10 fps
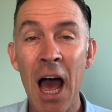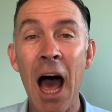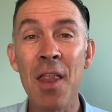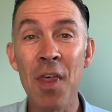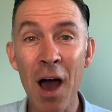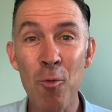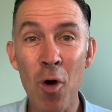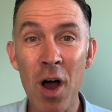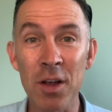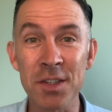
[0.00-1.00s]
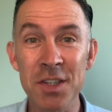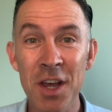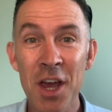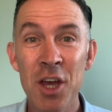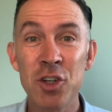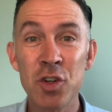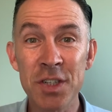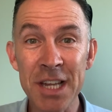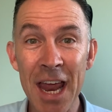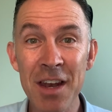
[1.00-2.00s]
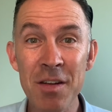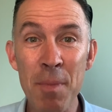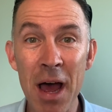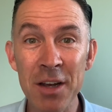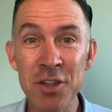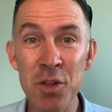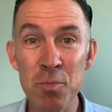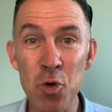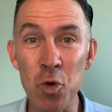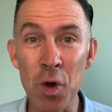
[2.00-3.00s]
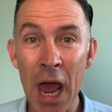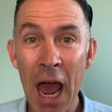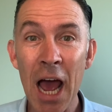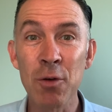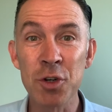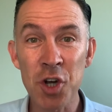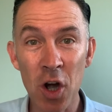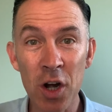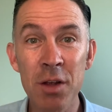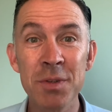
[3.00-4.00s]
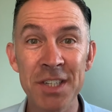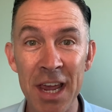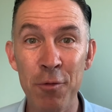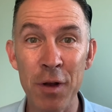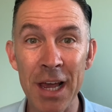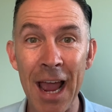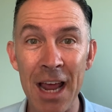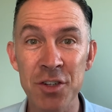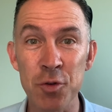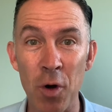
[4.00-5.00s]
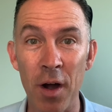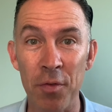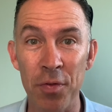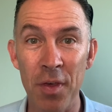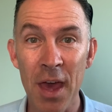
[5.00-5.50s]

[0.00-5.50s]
And that was to send a man to the moon and return him safely again to Earth.